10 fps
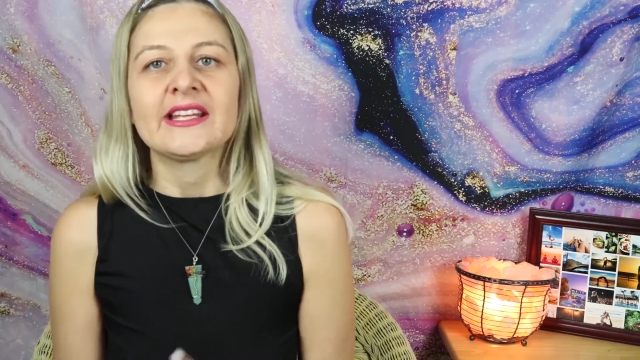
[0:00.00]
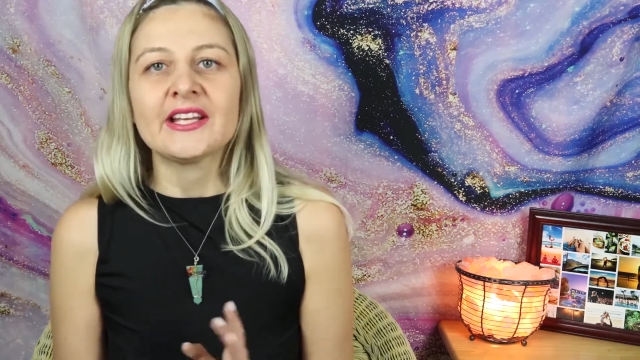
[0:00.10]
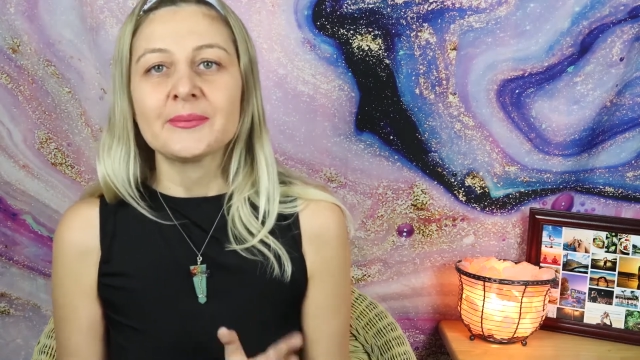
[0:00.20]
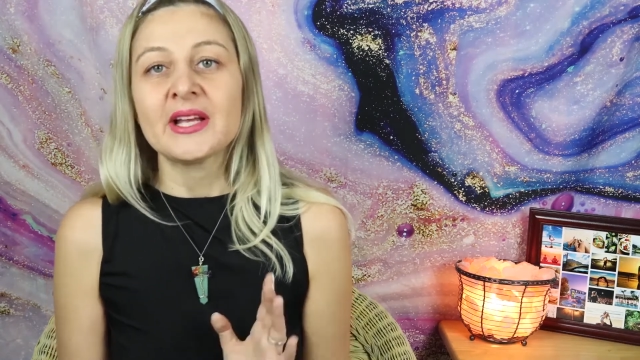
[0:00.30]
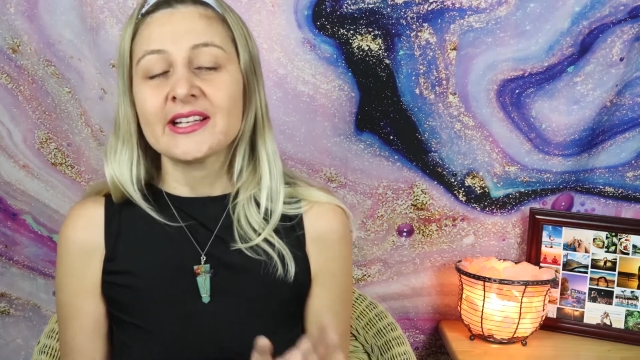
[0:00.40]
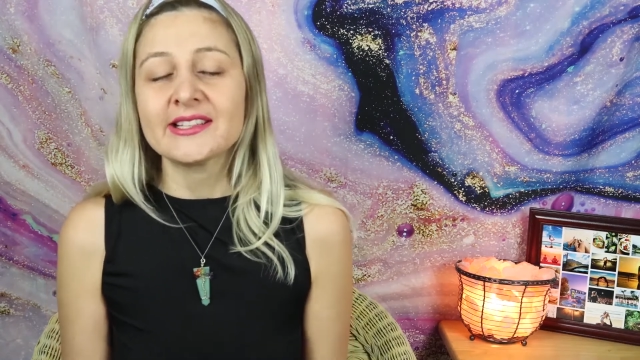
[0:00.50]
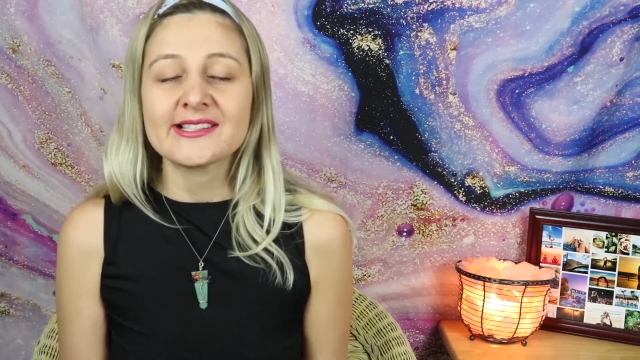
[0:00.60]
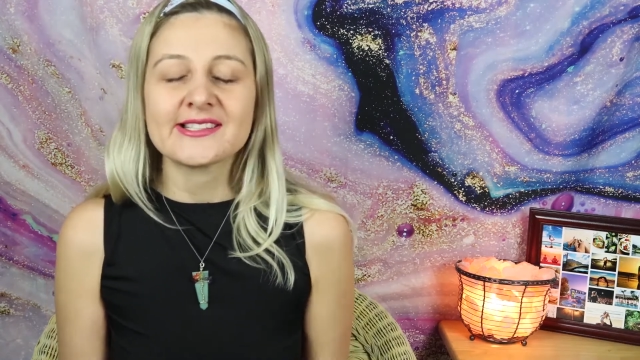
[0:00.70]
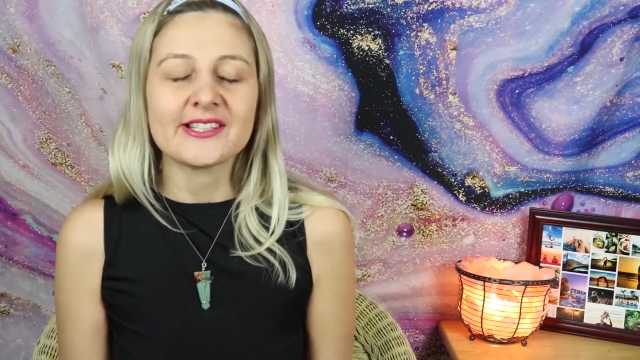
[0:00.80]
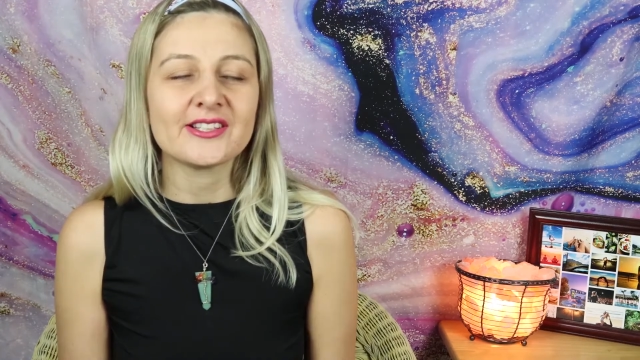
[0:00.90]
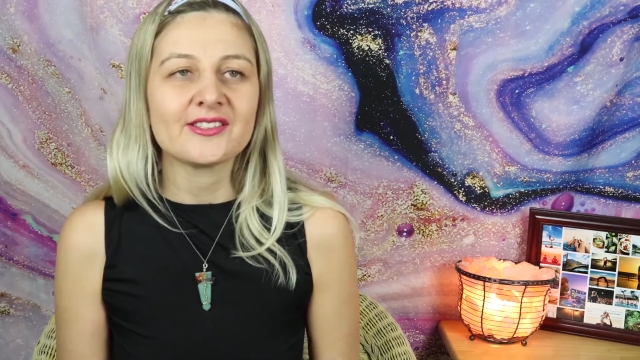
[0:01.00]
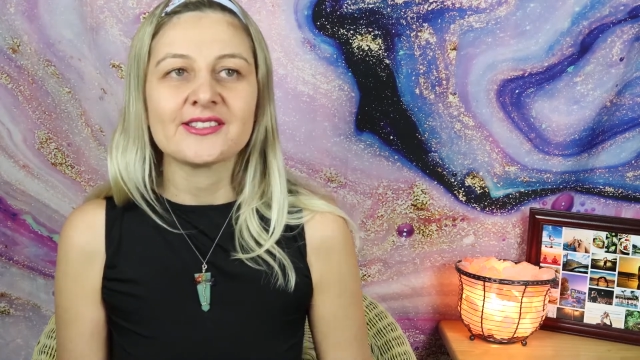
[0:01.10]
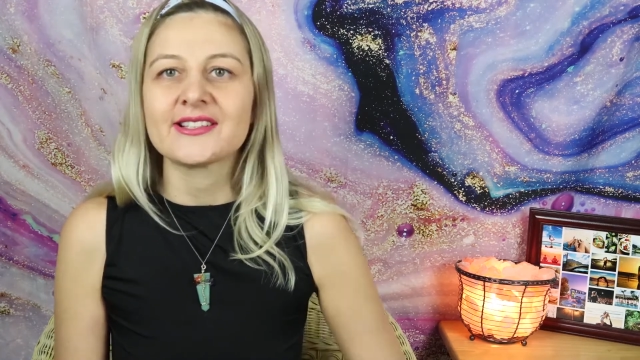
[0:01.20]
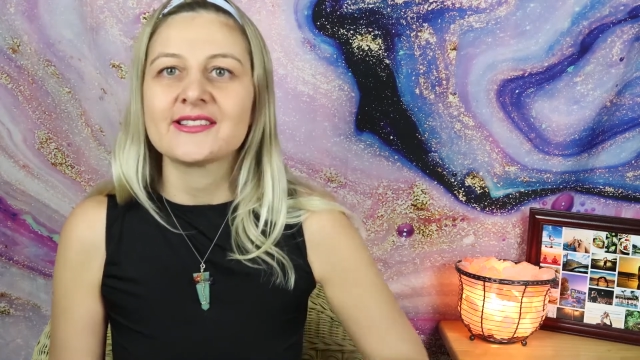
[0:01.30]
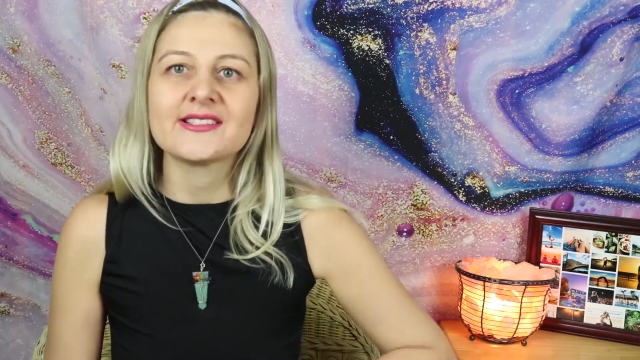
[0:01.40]
Now, I'm not going to tell you
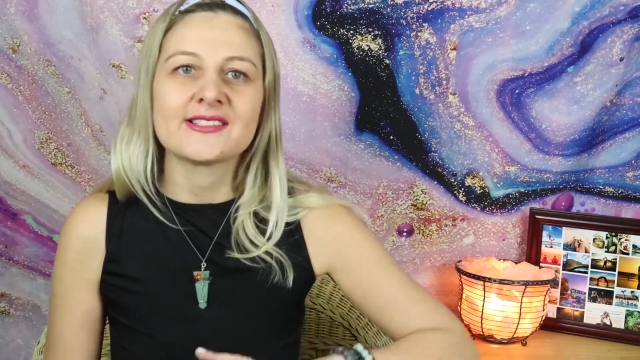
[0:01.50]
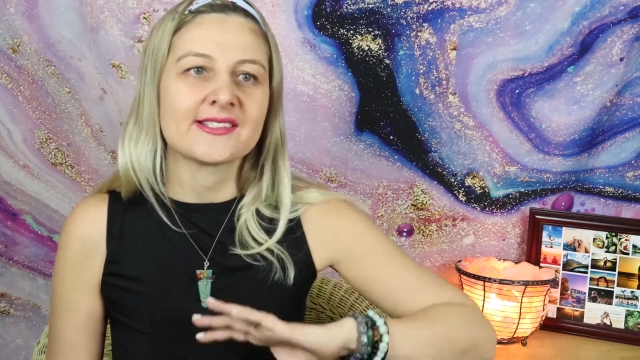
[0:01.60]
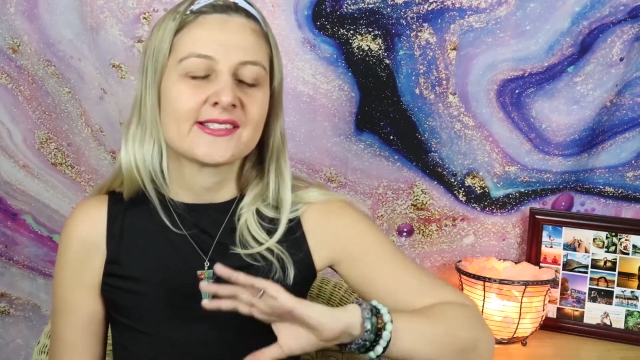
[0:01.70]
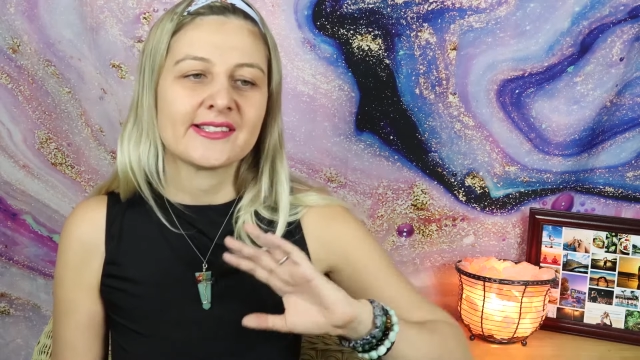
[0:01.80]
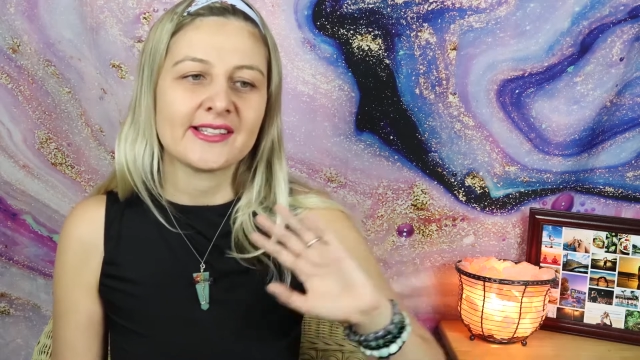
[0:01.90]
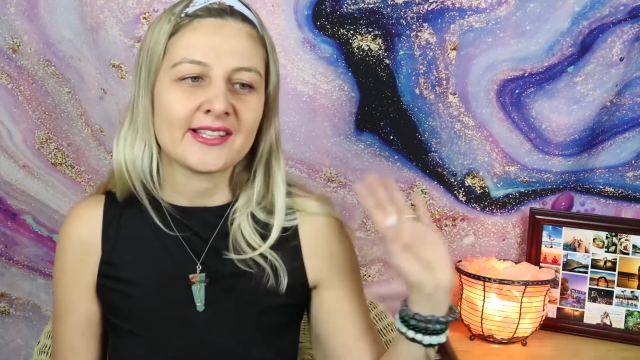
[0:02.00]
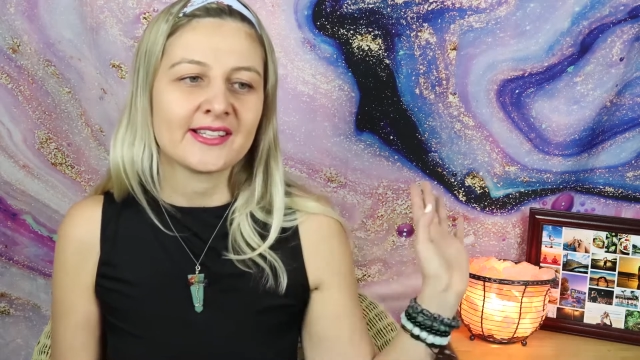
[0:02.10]
that this is